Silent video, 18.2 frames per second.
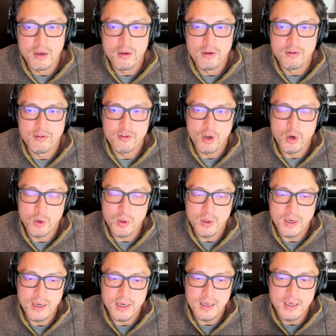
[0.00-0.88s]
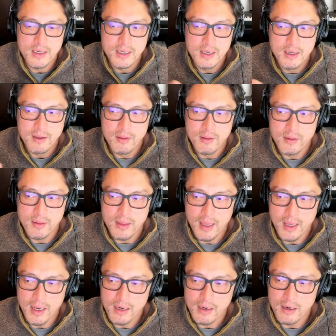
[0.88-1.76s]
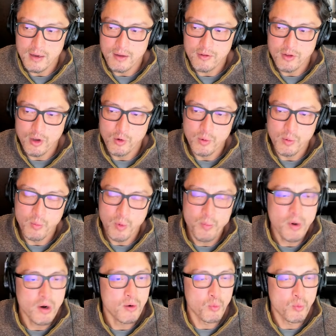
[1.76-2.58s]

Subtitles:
So remember